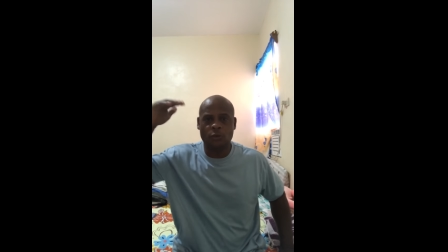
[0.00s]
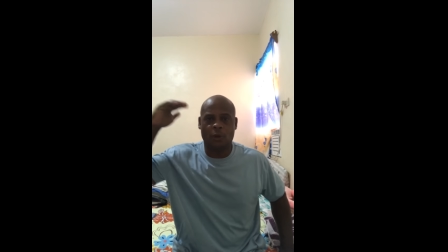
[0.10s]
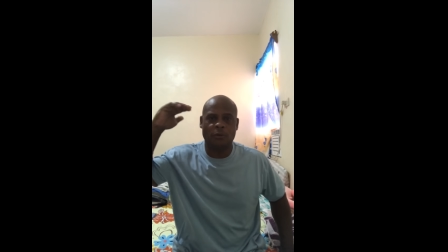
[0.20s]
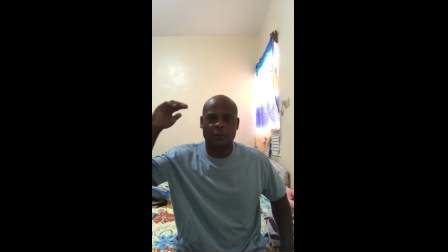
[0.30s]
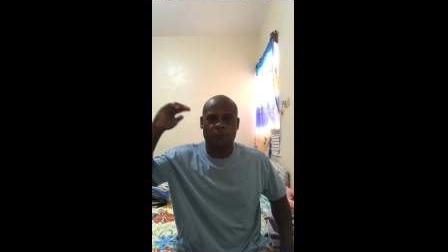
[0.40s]
you
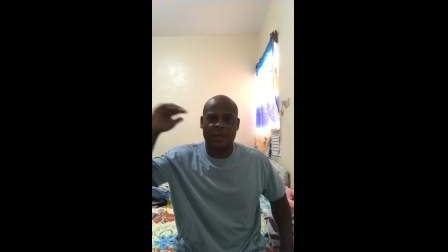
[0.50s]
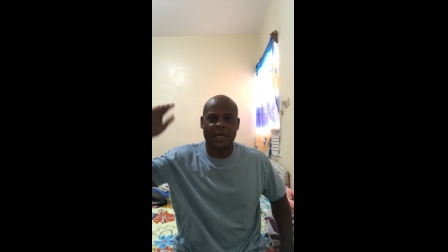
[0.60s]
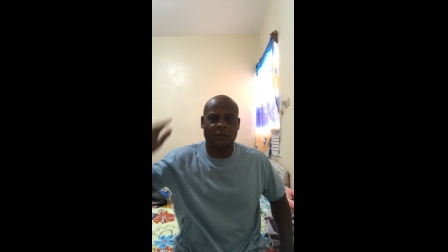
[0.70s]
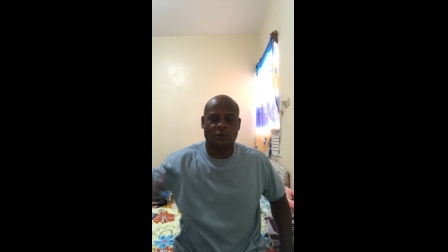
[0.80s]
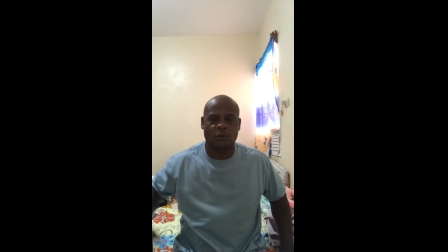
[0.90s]
on this
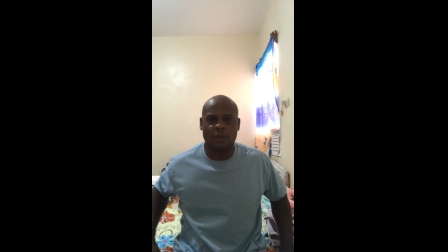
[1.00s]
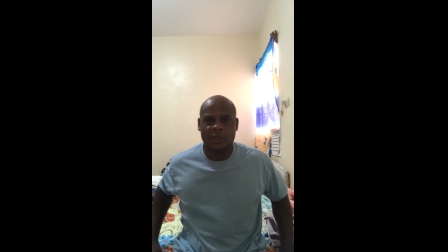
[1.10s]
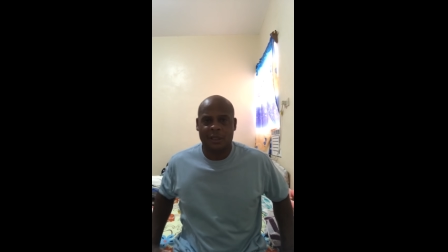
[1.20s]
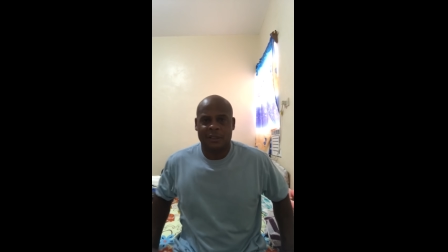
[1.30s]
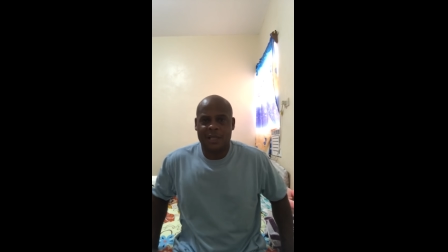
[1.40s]
pedestal,
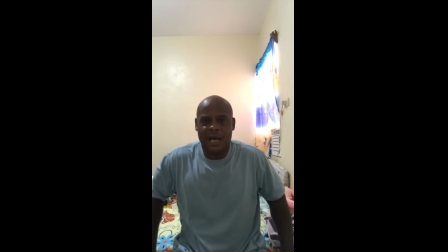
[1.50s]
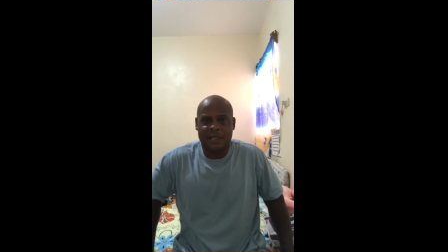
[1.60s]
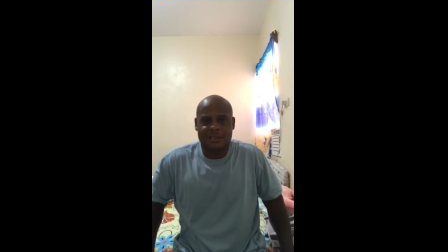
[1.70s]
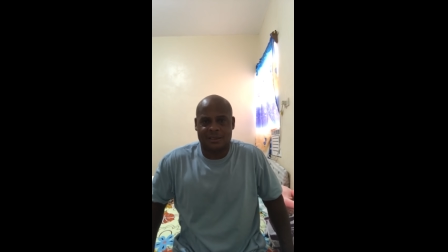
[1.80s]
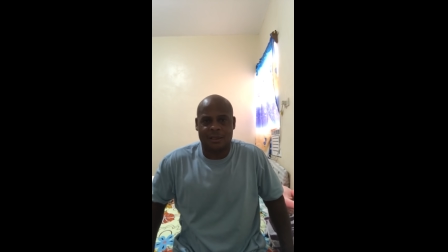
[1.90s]
not
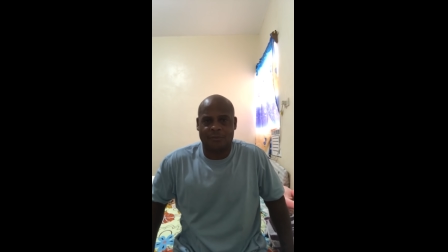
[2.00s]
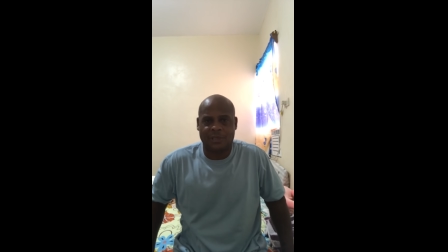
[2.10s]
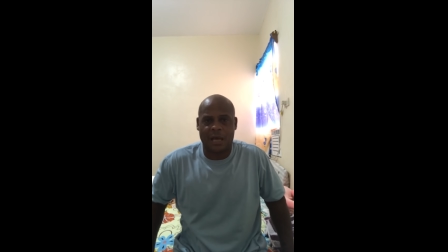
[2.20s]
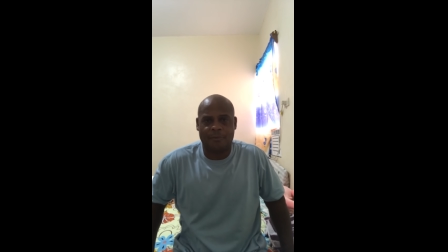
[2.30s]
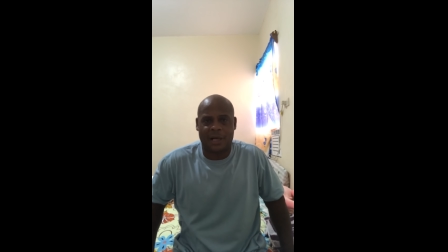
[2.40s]
as some
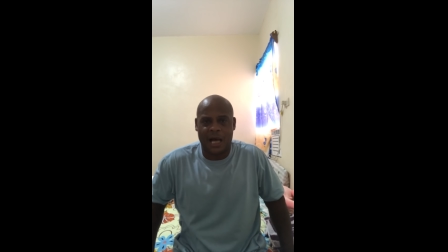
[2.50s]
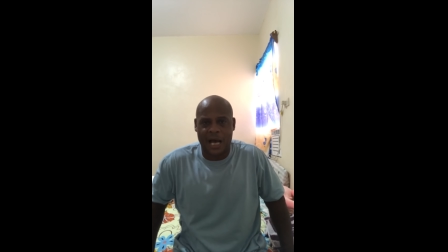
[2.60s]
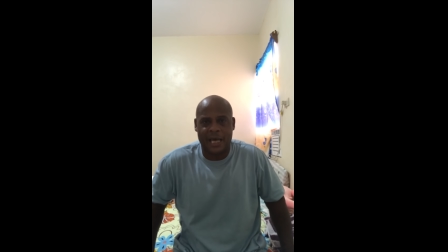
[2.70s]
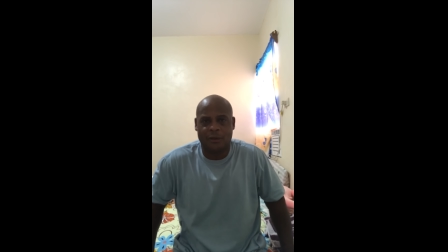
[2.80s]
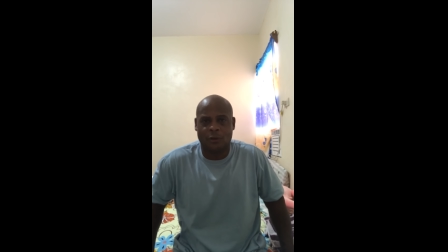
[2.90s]
type of
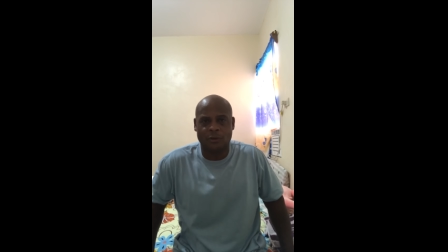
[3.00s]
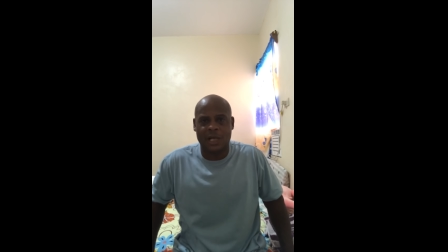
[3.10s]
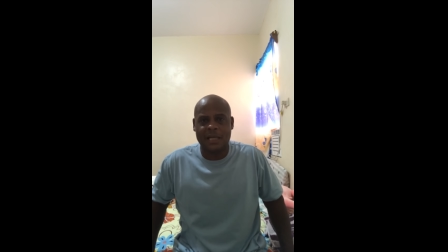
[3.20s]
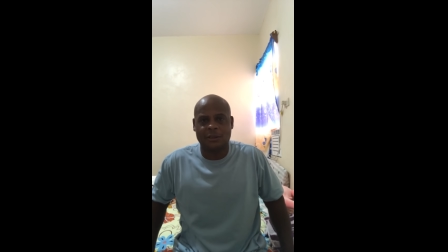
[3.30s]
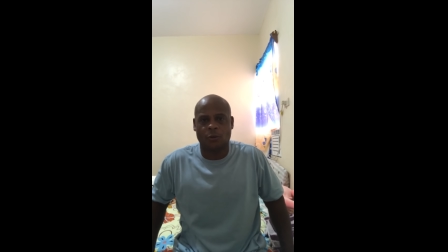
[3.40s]
idol,
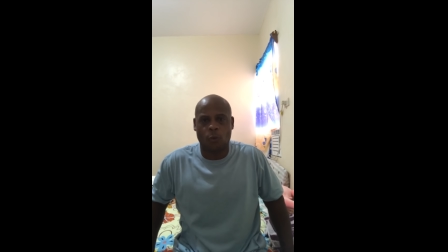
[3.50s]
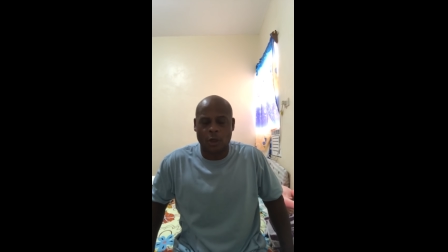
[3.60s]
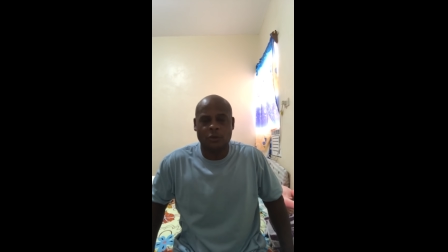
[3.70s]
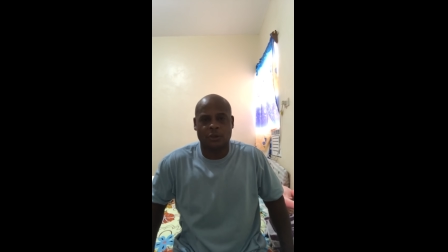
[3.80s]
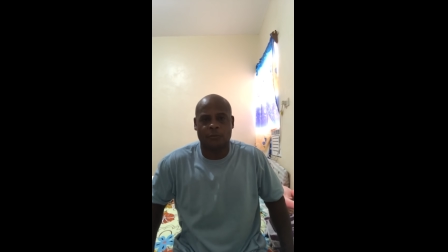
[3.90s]
not to
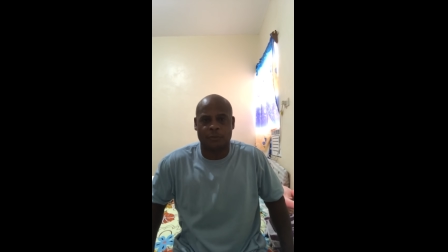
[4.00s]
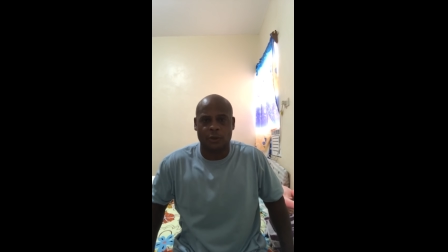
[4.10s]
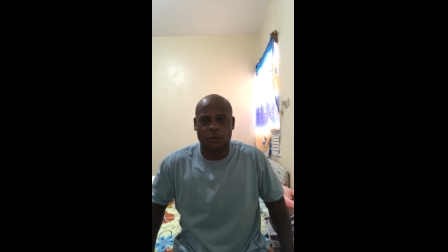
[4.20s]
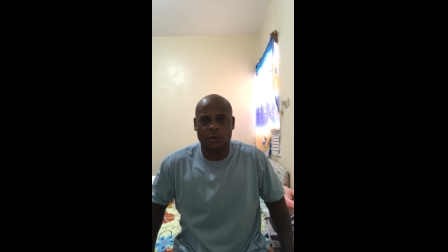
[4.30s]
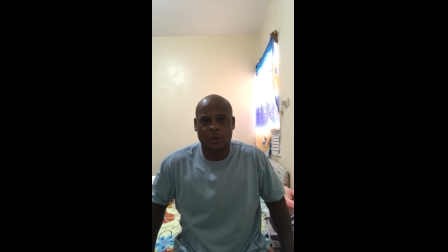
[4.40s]
worship
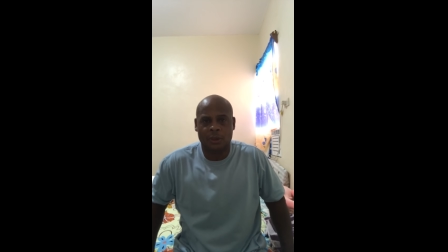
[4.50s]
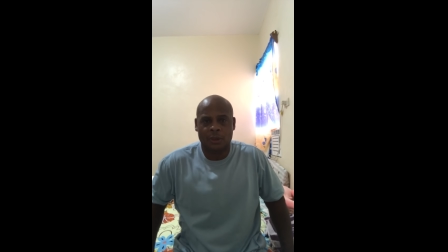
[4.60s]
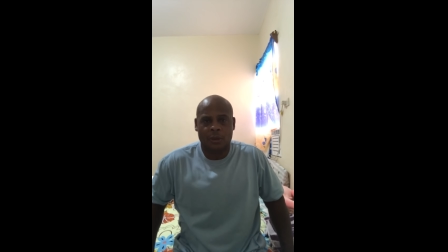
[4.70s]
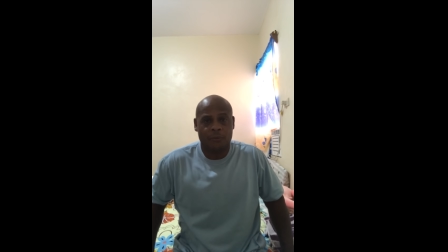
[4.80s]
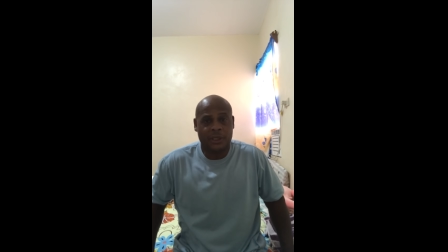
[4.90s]
you,
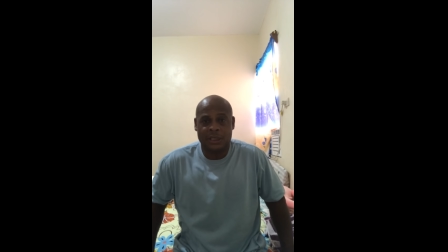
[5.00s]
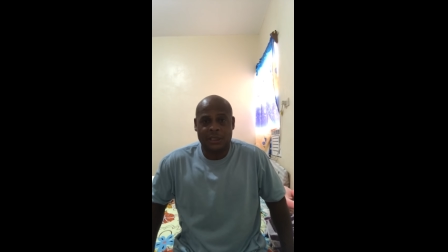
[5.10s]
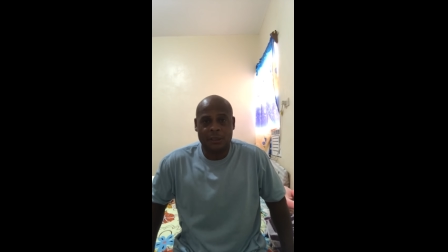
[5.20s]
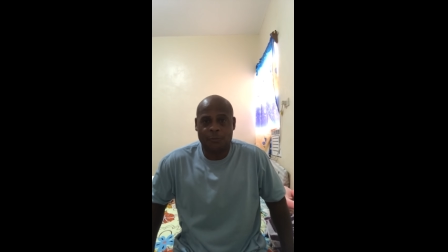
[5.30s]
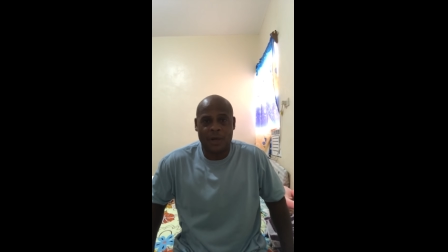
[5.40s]

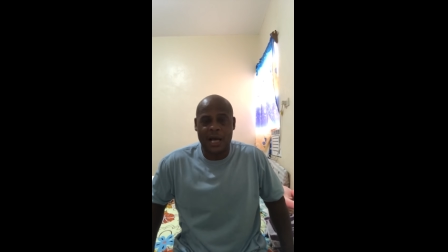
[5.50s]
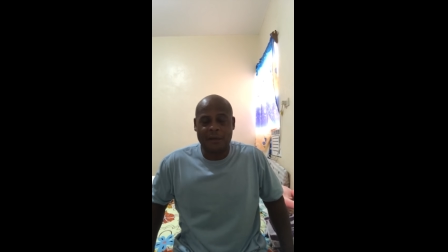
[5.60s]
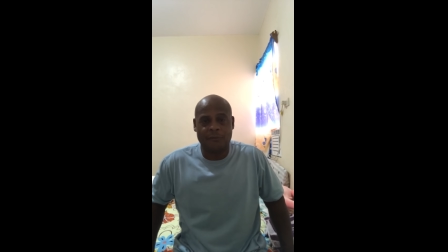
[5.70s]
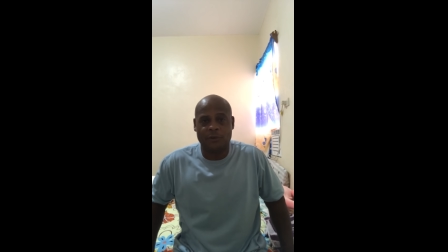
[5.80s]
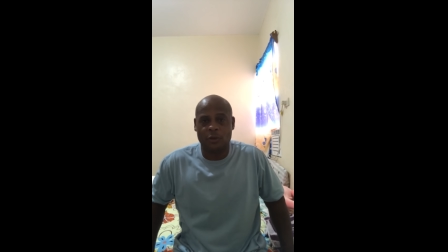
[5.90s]
because he's
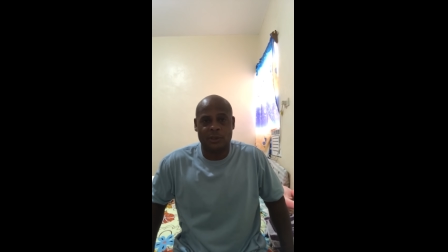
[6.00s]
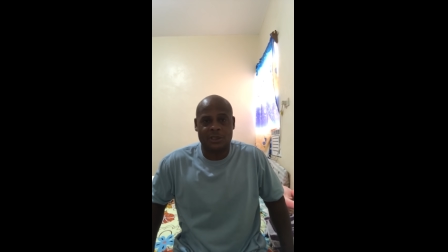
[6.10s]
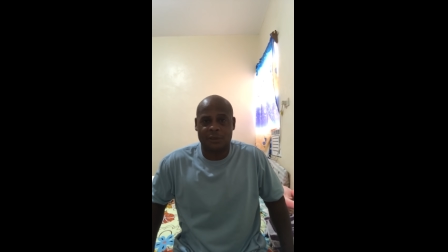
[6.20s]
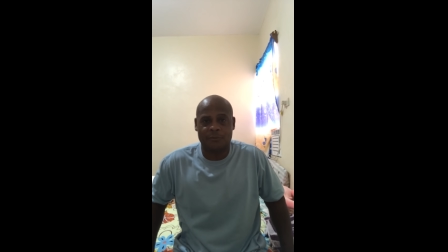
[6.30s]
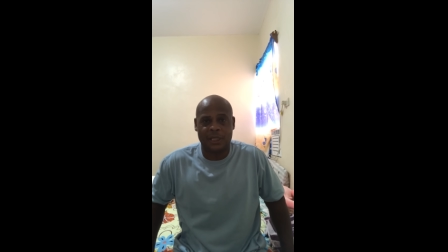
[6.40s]
proud of you. He
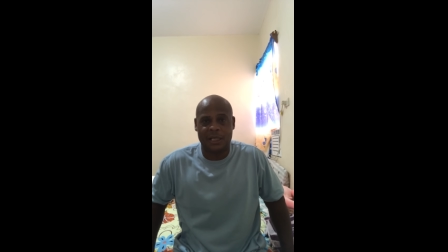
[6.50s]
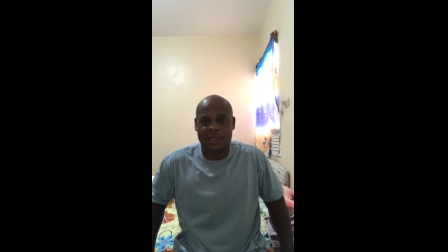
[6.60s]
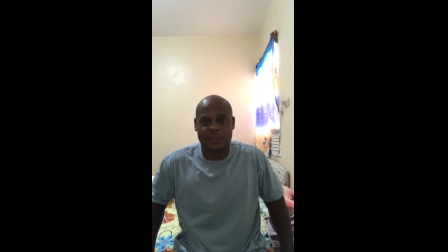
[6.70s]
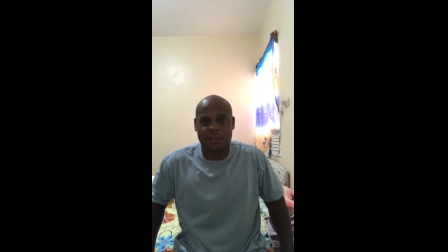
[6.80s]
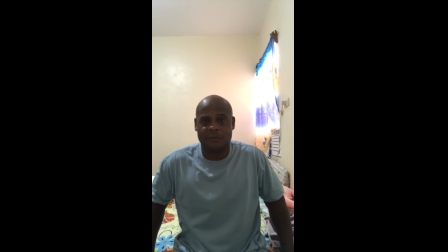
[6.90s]
says, man,
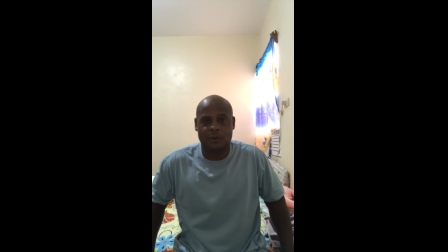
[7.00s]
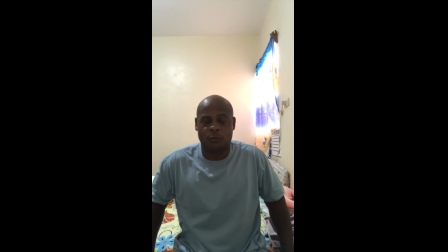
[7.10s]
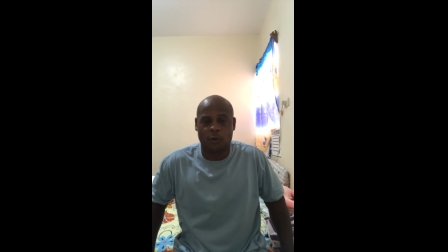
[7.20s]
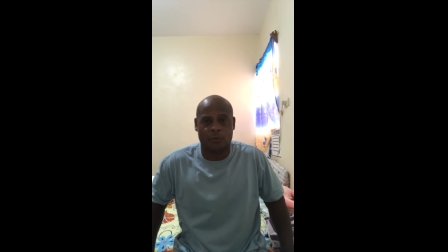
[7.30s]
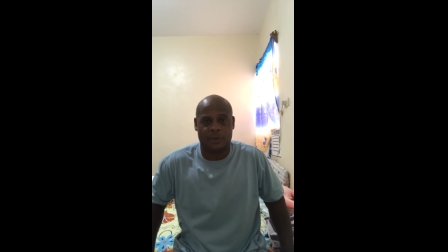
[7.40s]
I love
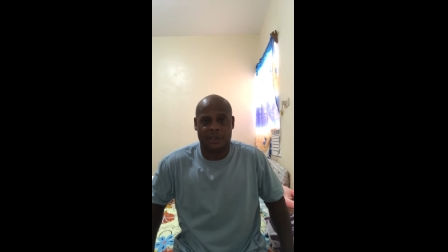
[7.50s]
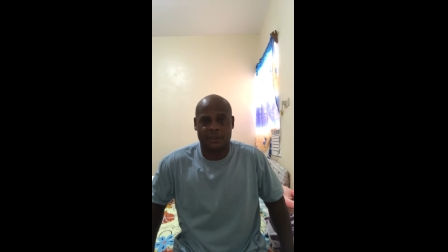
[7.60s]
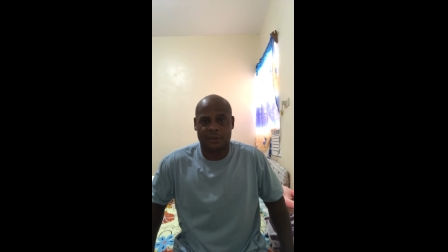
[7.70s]
this woman.